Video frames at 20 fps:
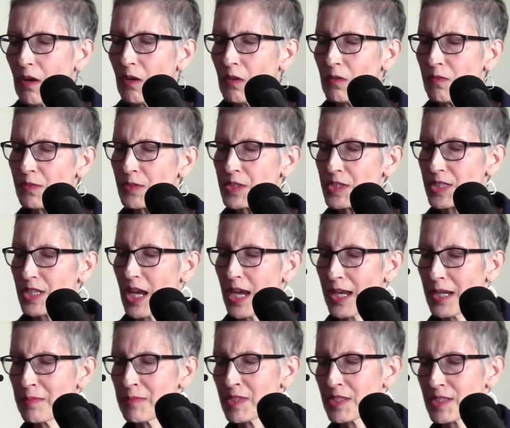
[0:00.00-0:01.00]
Over
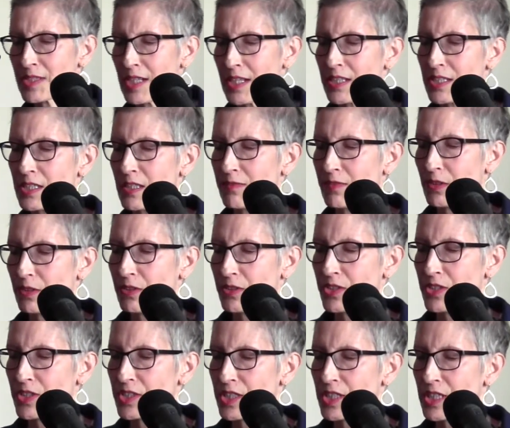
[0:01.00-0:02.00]
time, the sense of
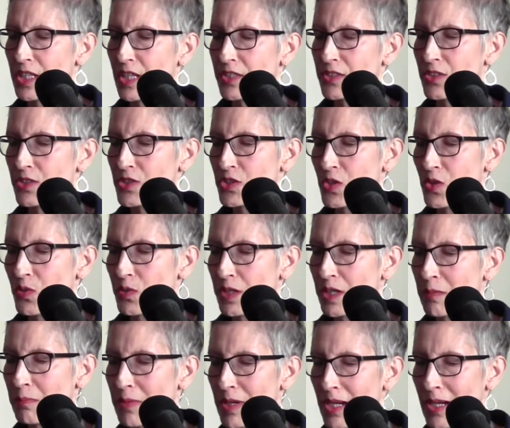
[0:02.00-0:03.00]
urgency
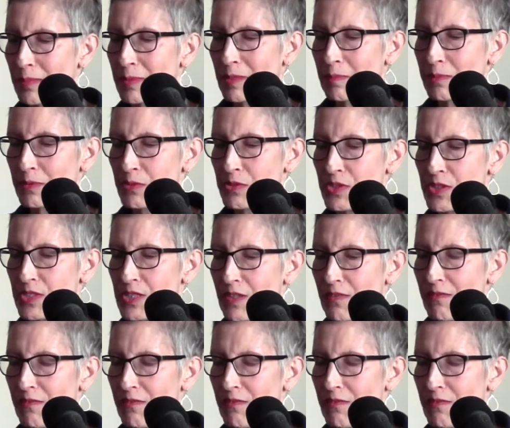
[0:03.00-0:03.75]
underscoring Bob and Bruce's